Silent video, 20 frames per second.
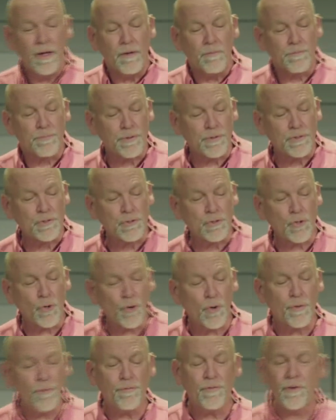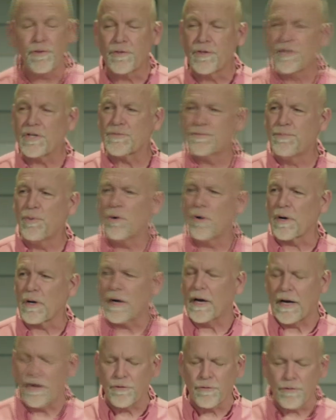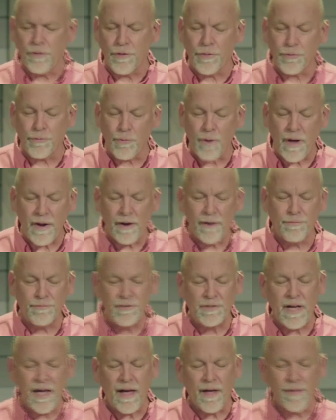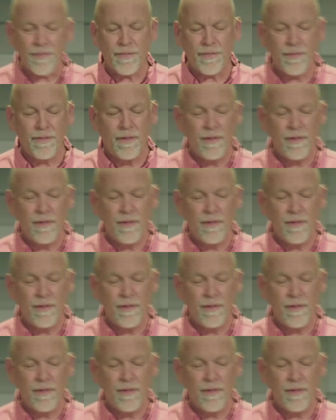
preserved this book under the threat of death.